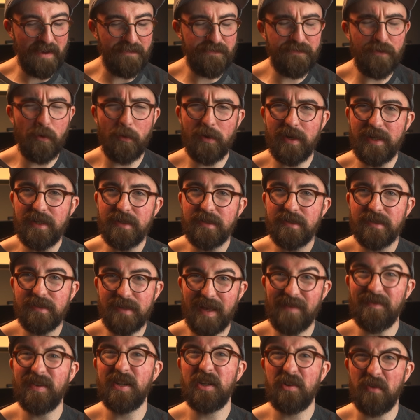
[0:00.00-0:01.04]

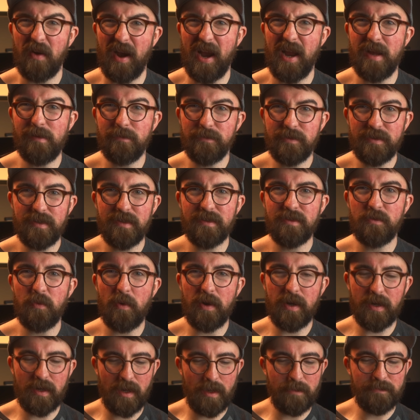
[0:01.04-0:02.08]
47 grams grams is what
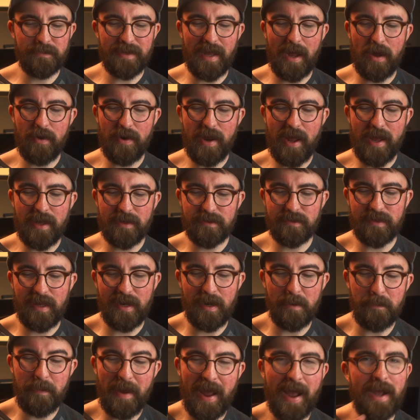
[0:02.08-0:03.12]
it comes out as, and
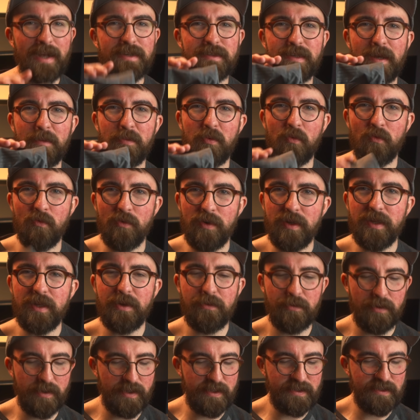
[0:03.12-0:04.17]
it packs up really,
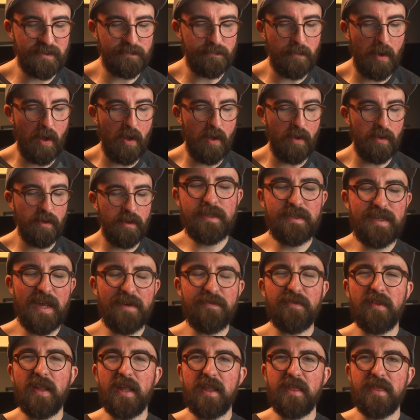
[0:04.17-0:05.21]
really small.
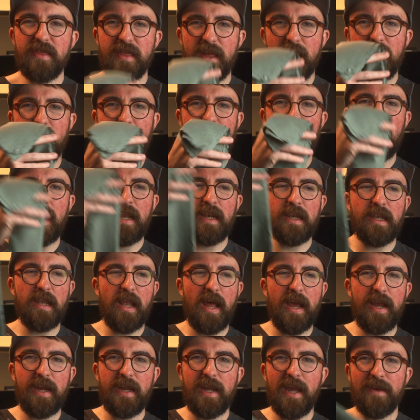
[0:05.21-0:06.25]
Definitely thin and
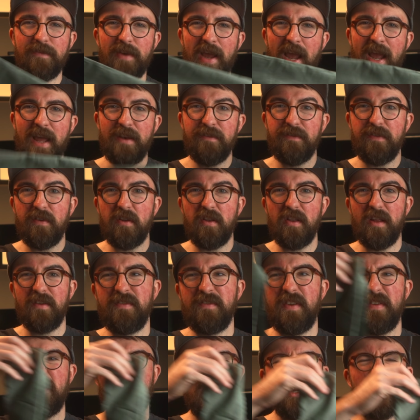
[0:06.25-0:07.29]
light. You have a handful
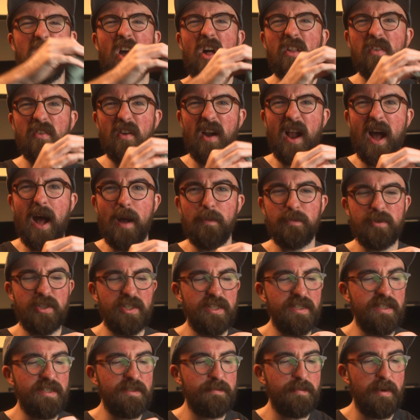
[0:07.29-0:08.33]
different color
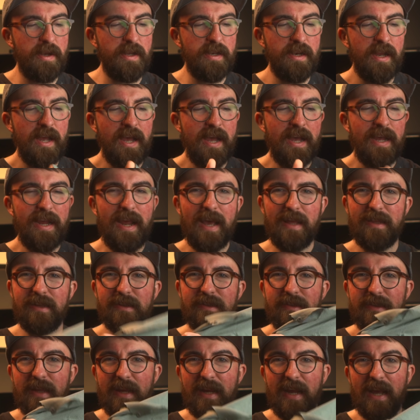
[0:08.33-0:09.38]
options, but yeah,
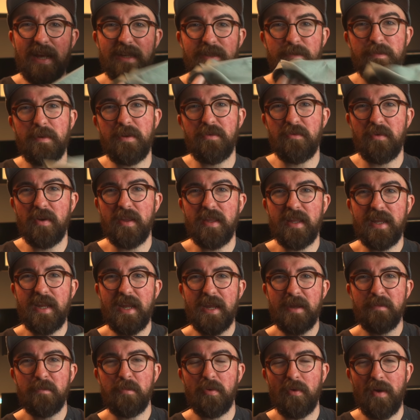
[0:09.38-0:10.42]
this thing has been really
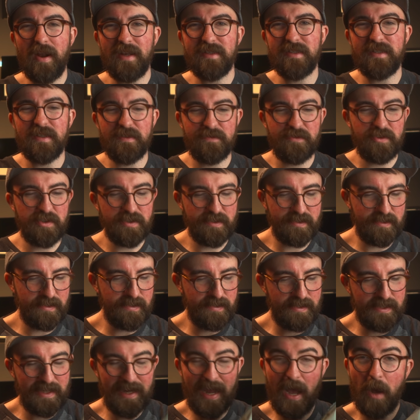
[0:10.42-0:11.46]
impressive just to
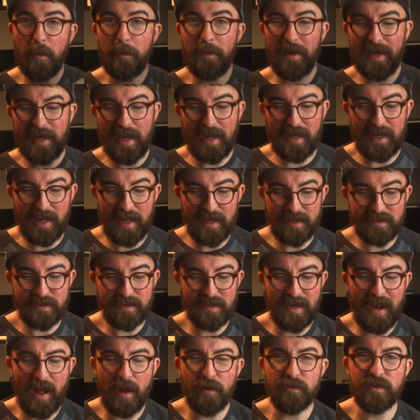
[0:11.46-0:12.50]
see how big it gets
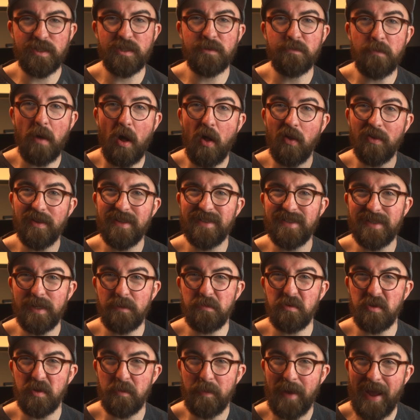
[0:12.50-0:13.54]
and how small it's
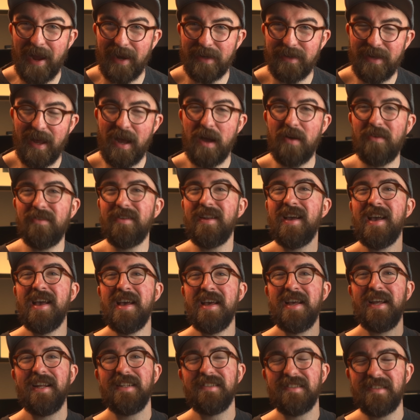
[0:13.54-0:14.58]
able to pack down
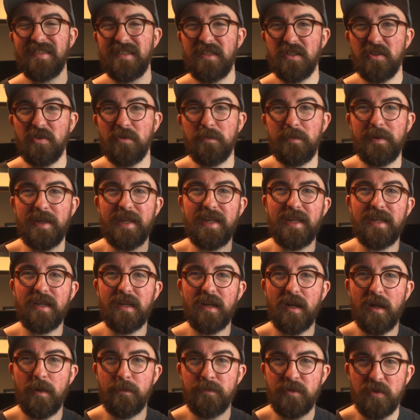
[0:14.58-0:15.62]
and still be
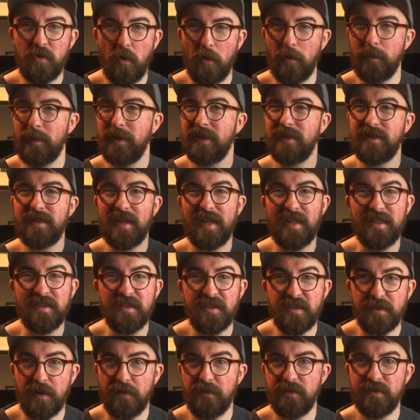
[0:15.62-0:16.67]
absorbent and
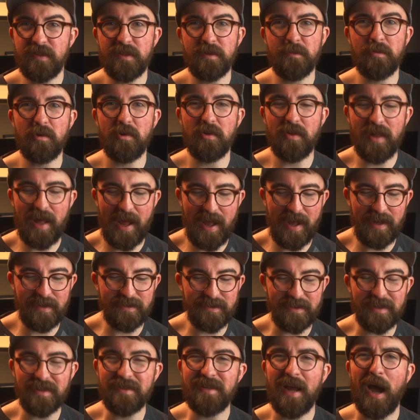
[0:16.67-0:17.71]
serviceable as
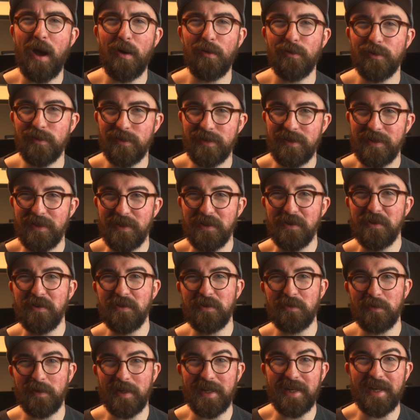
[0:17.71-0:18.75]
a towel to
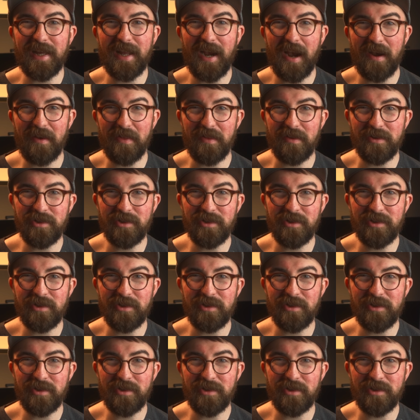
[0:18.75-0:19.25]
use when you get out of the